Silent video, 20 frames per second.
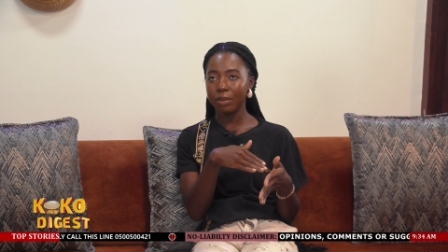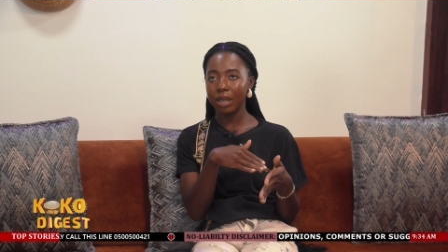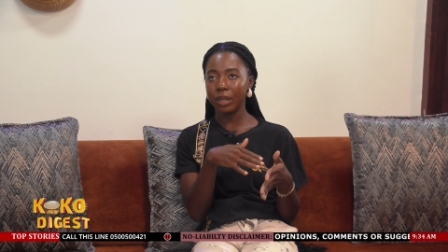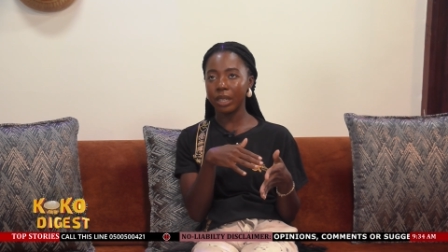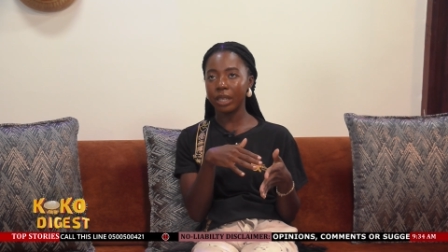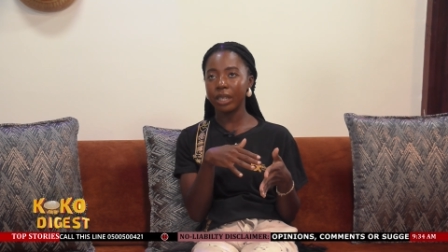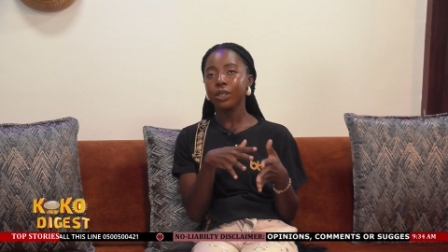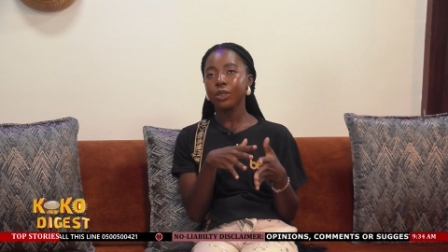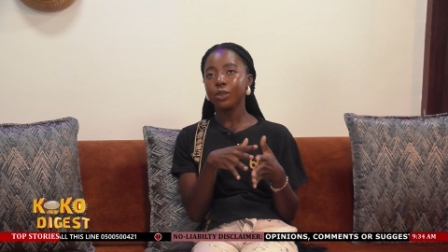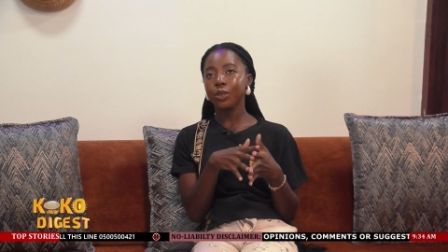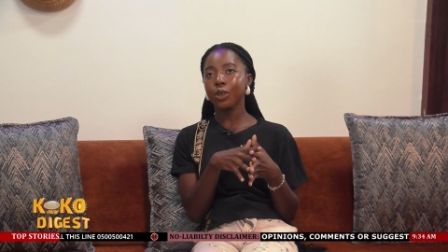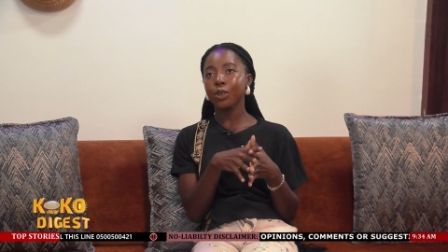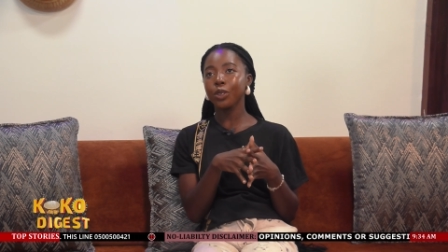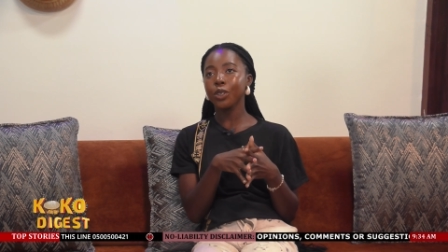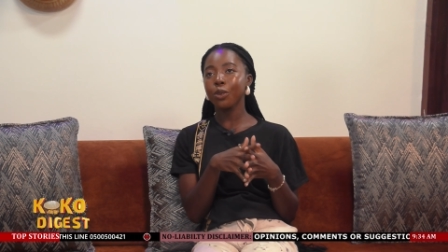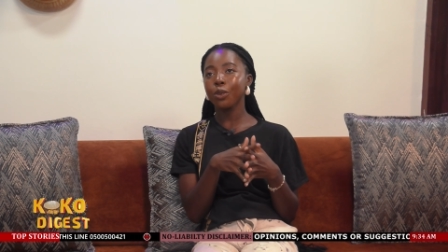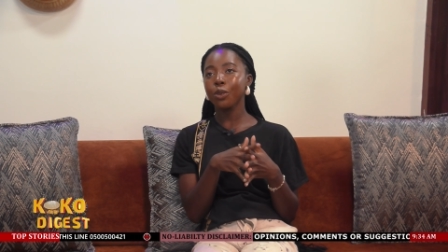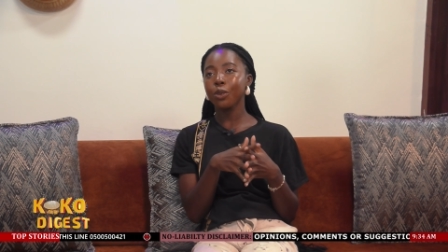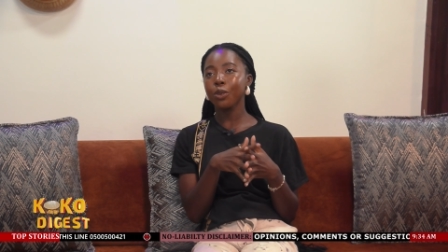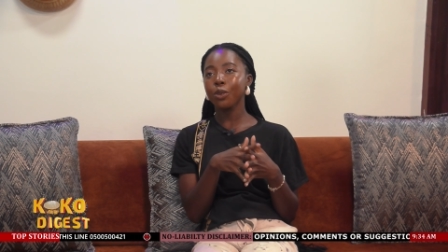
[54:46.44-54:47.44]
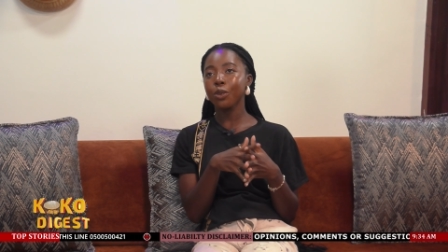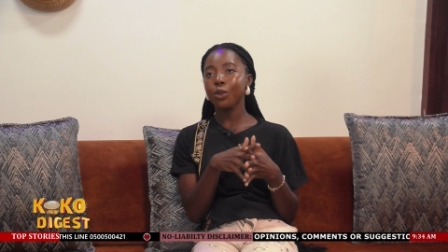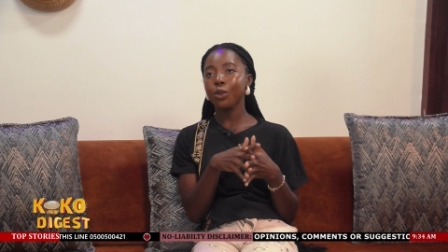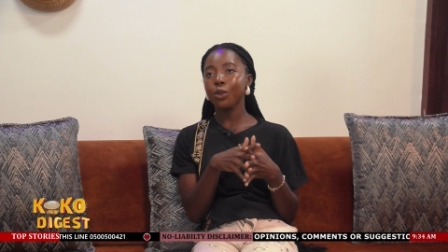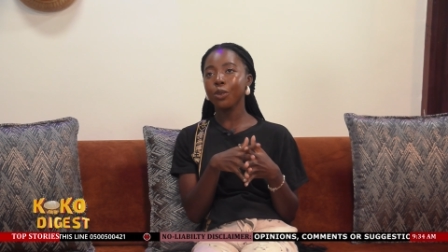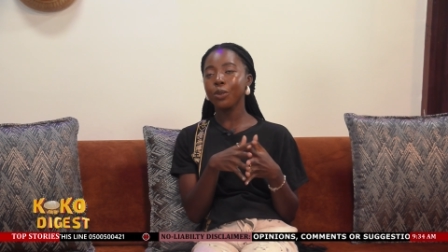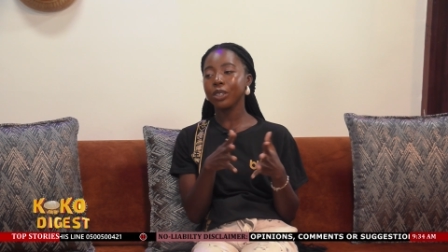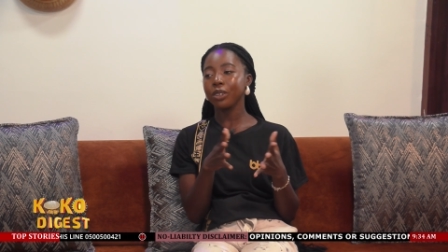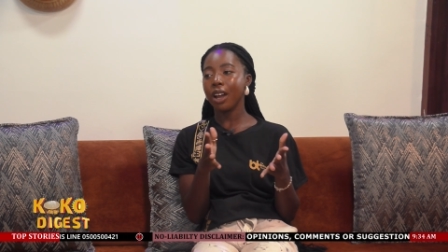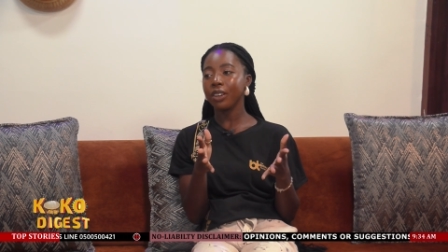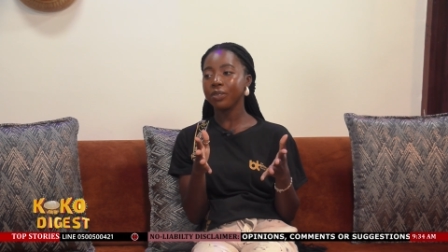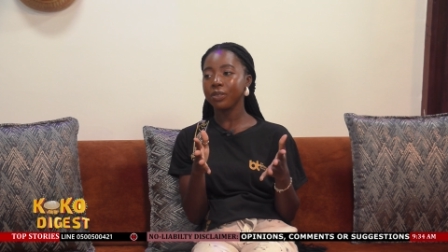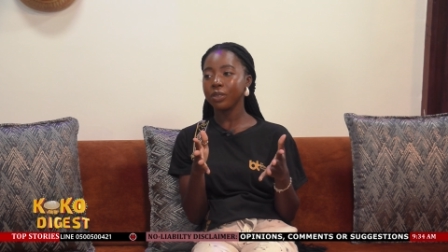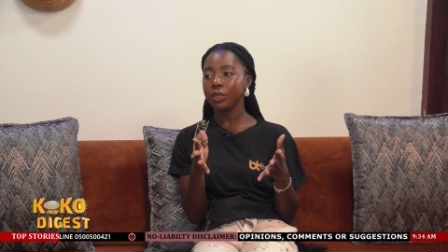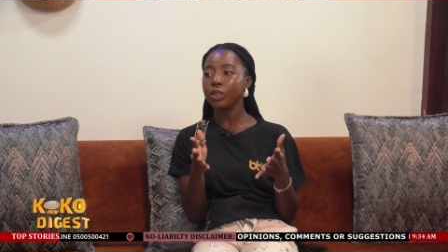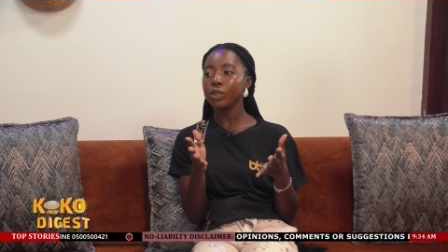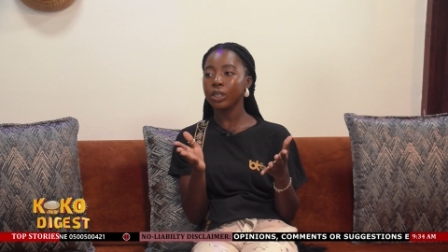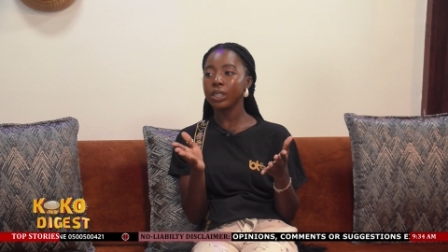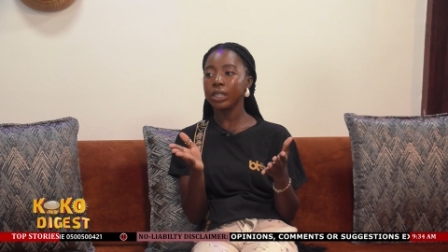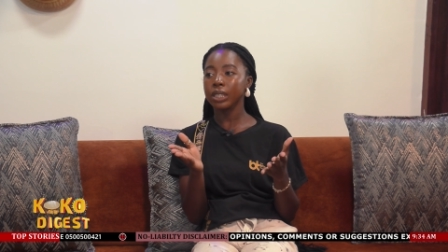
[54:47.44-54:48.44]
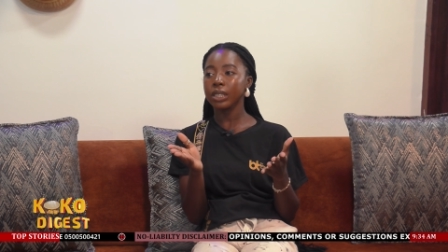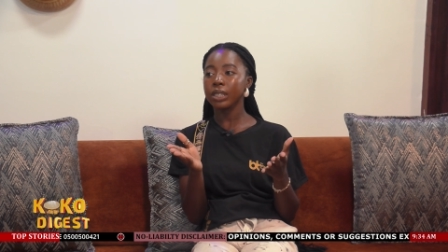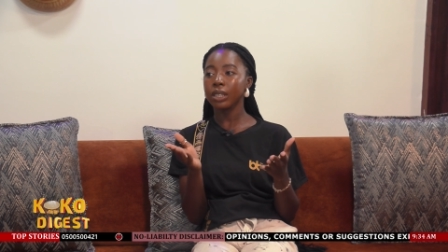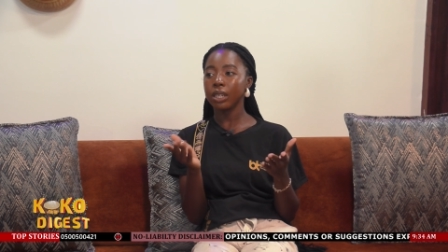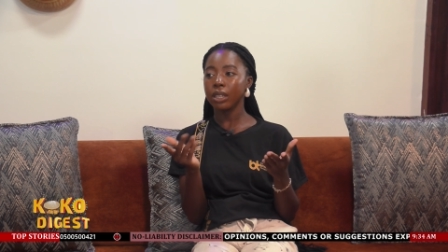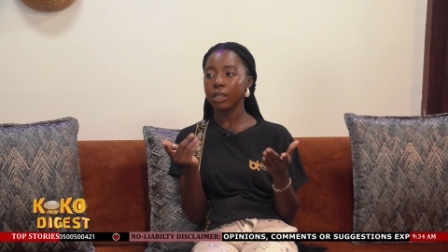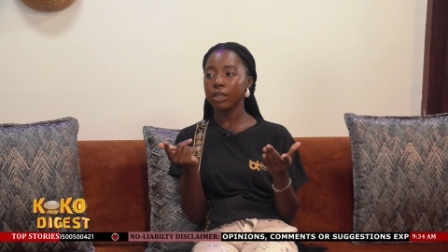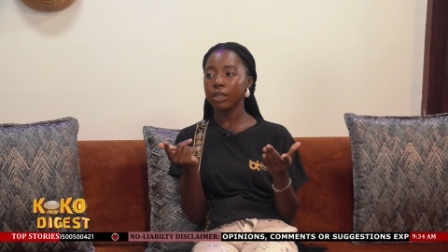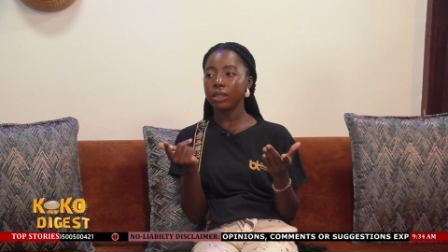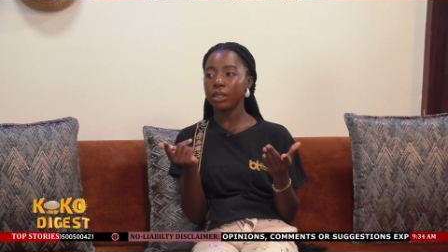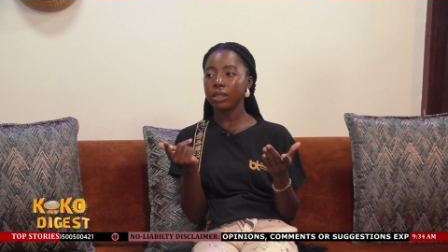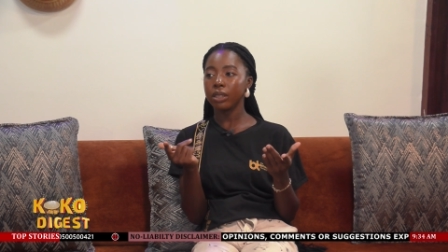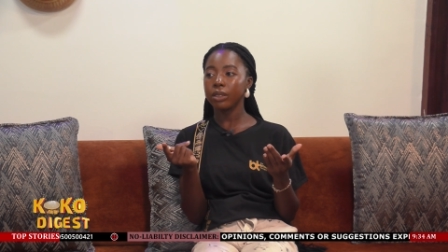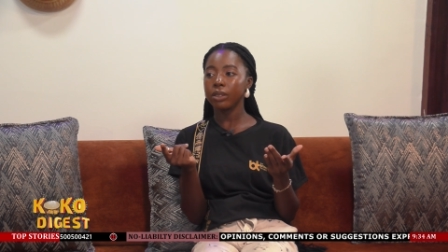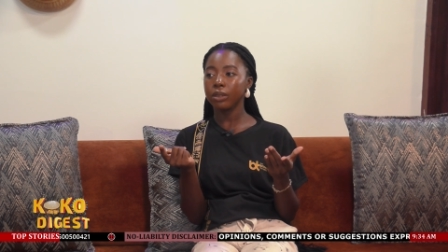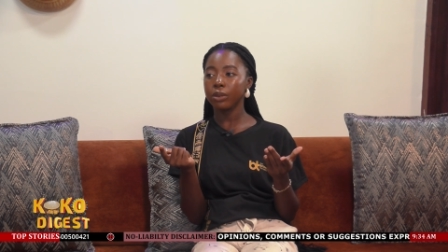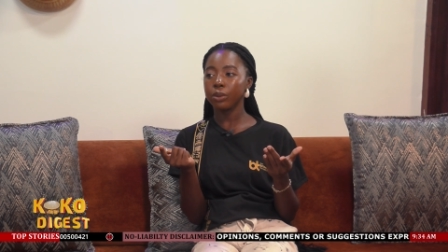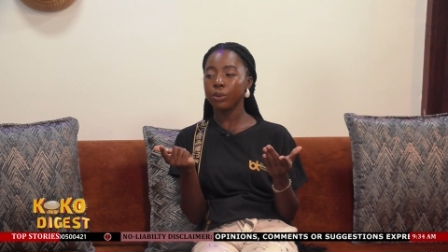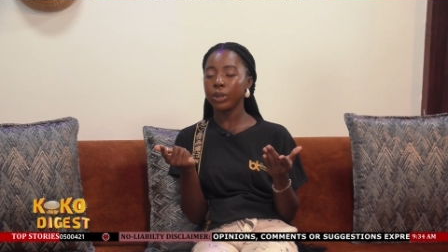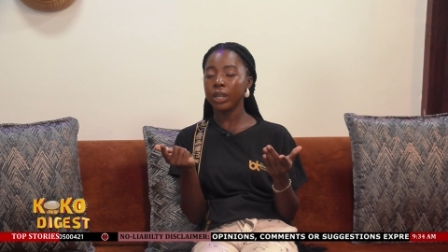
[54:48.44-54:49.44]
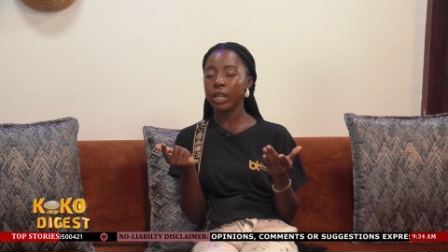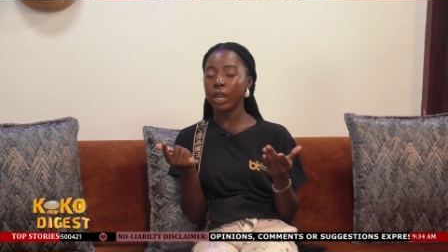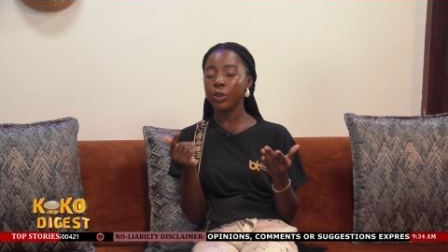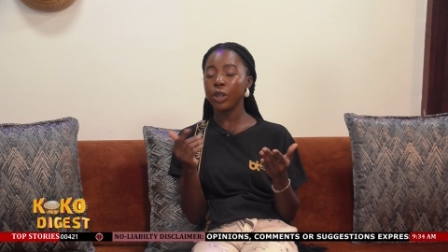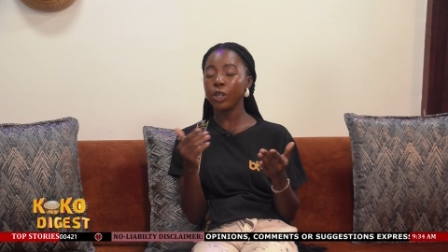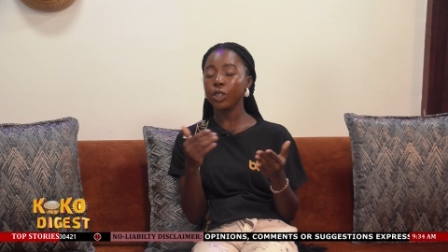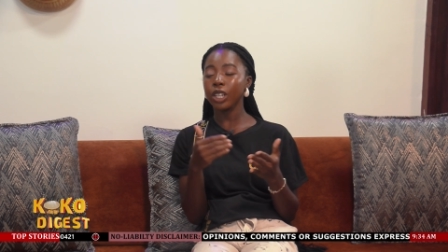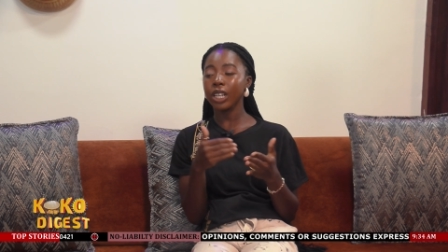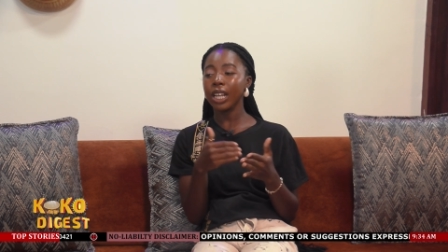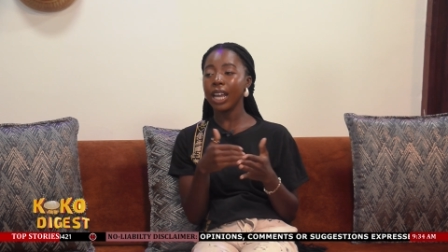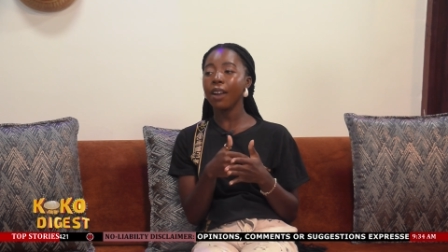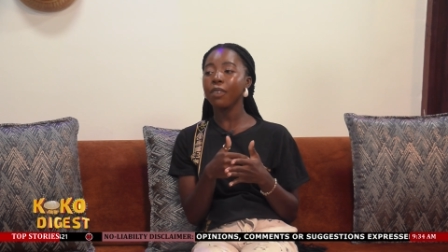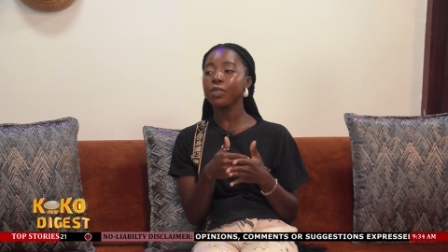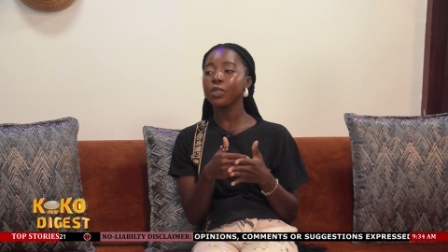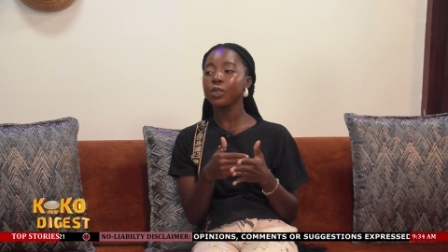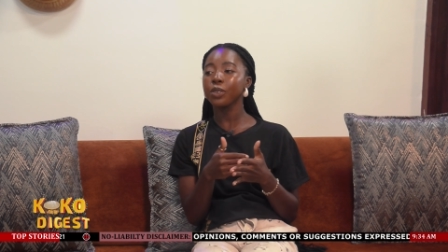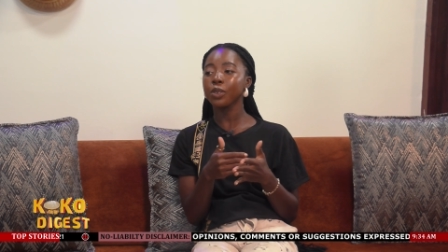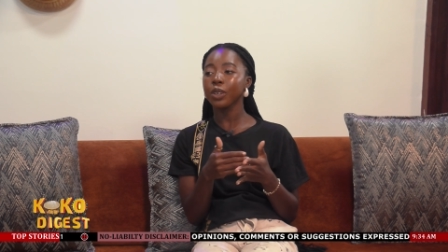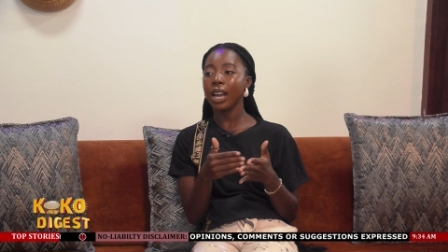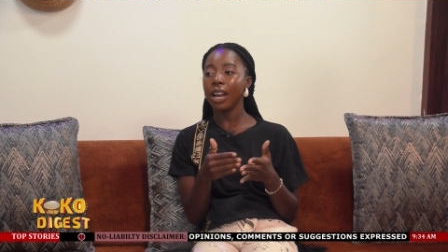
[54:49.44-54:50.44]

maybe so you know with craft we, we actually have yeah.